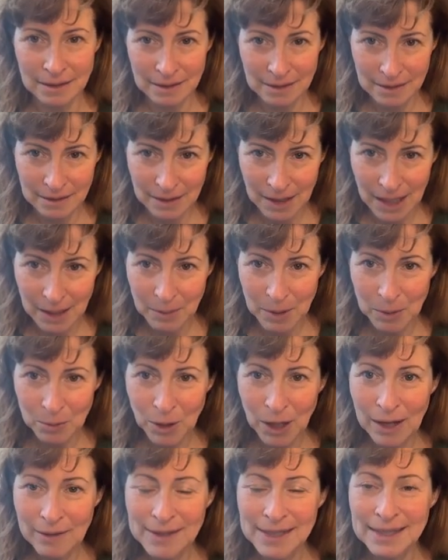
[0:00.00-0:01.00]
a lot of
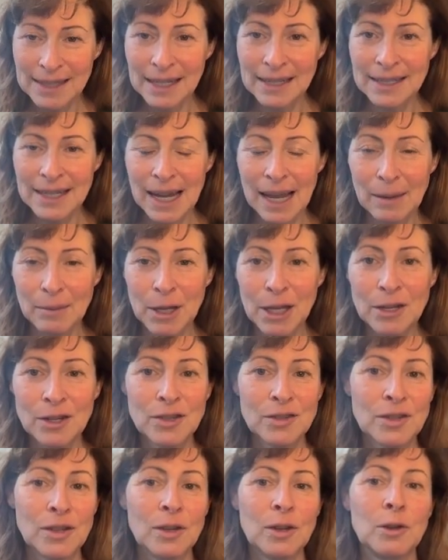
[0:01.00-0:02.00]
people have sun
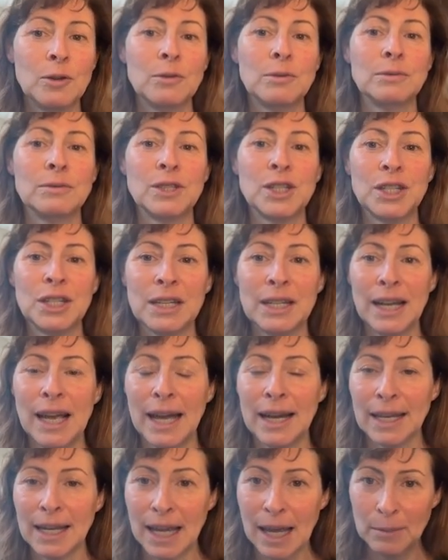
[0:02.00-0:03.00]
damage. So she had
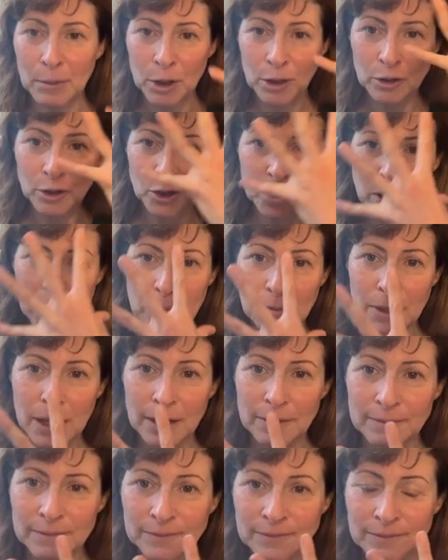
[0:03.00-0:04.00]
had a chemical
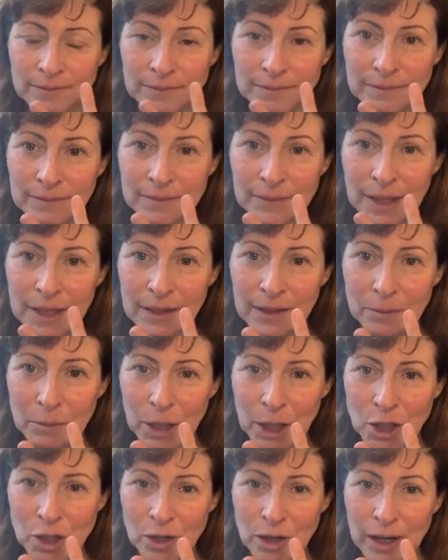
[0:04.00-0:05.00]
treatment in the
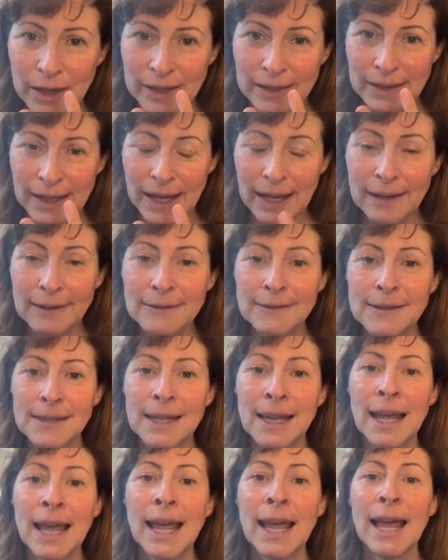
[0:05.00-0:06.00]
picture on the left,
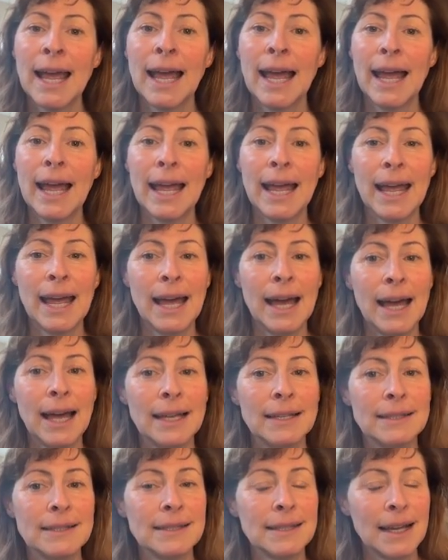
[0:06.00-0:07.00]

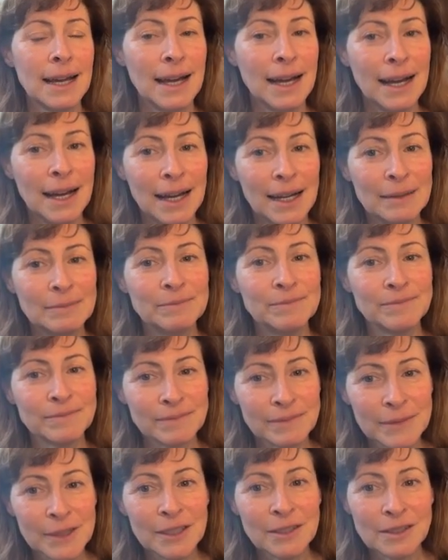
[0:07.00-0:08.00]
and
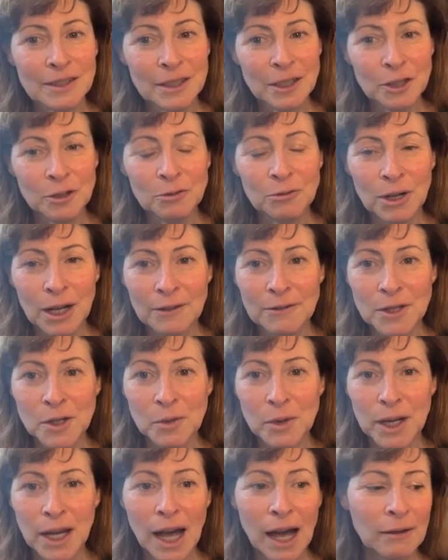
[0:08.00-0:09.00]
it's a little rough to
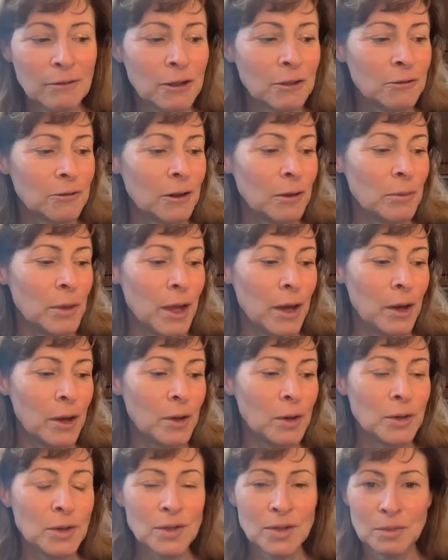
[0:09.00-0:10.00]
recover from
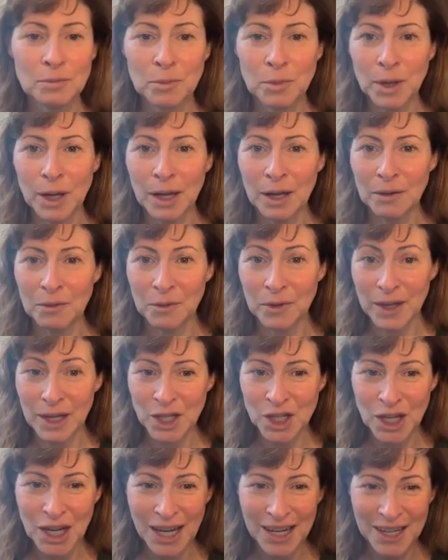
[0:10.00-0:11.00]
those, but then
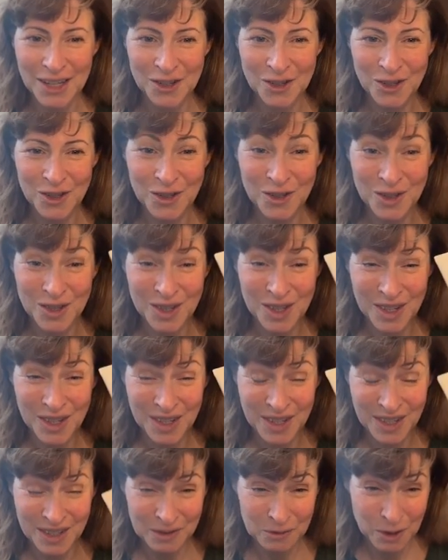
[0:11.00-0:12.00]
she got introduced
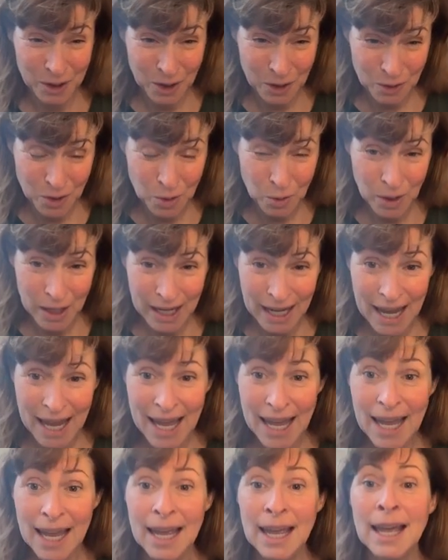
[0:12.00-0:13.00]
to RENU
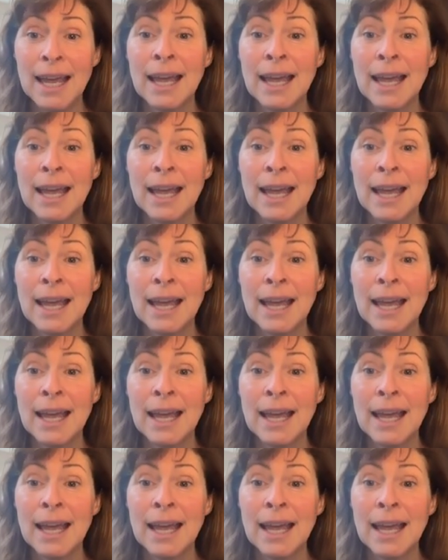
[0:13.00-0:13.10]
28